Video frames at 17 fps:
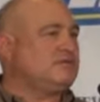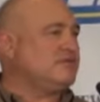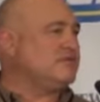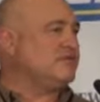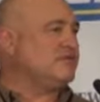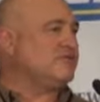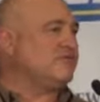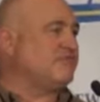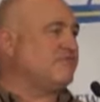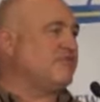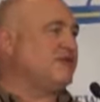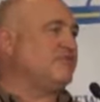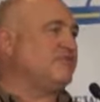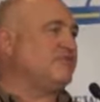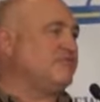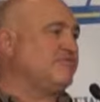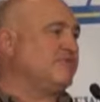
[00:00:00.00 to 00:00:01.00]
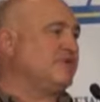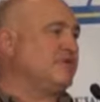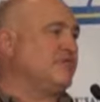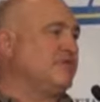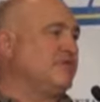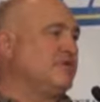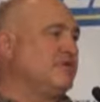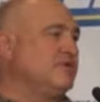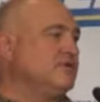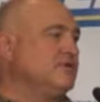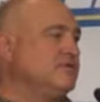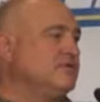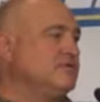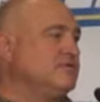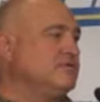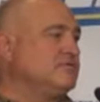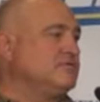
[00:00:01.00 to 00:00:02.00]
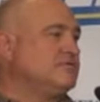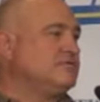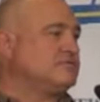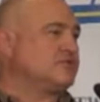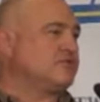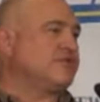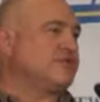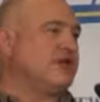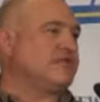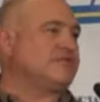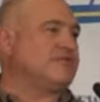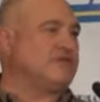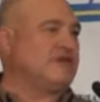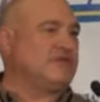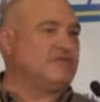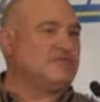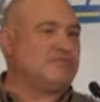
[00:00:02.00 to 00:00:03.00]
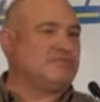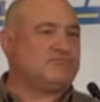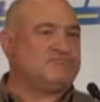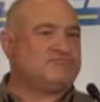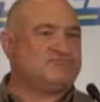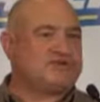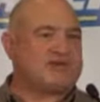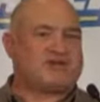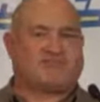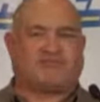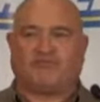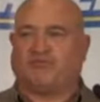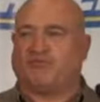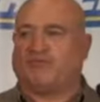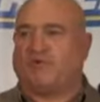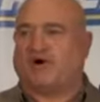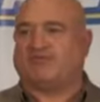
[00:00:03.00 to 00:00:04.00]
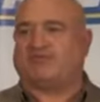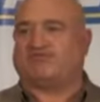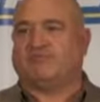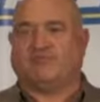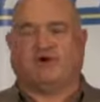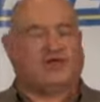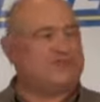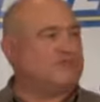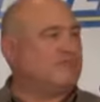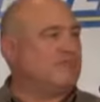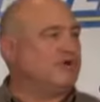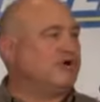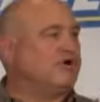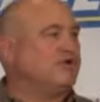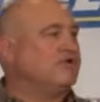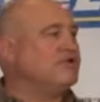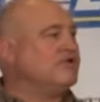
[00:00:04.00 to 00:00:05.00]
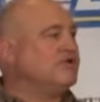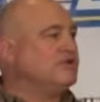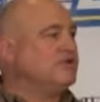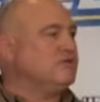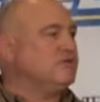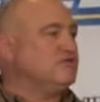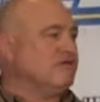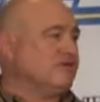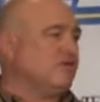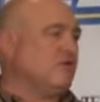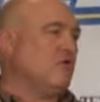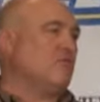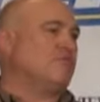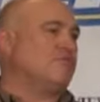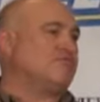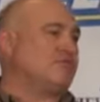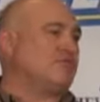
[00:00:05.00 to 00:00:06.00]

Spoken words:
they couldn't provide for their family. Sure, they got that check for once a month where they'd go and